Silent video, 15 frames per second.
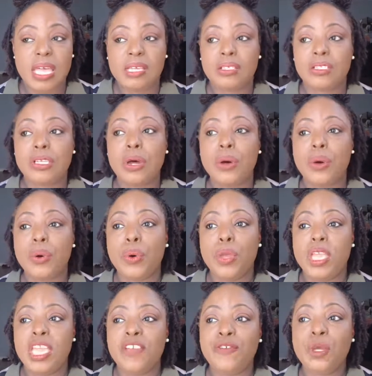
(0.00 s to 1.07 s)

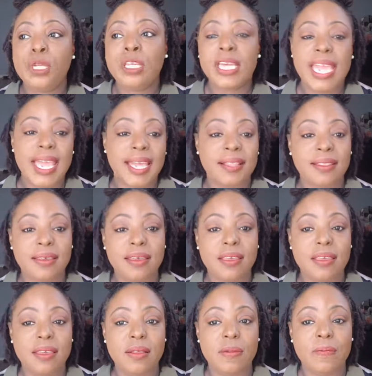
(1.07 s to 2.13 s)
So if you look at
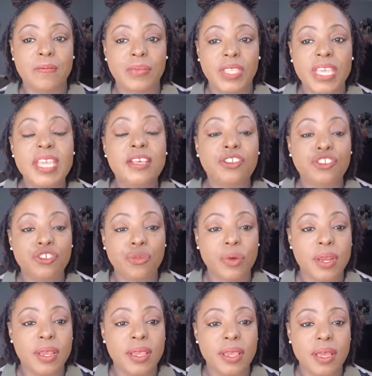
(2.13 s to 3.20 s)
the
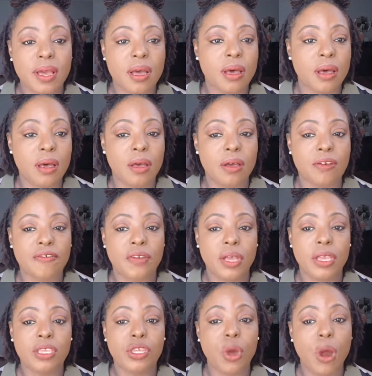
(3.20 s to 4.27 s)
history of
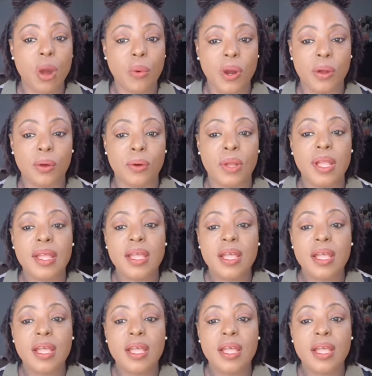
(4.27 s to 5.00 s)
Yarrow,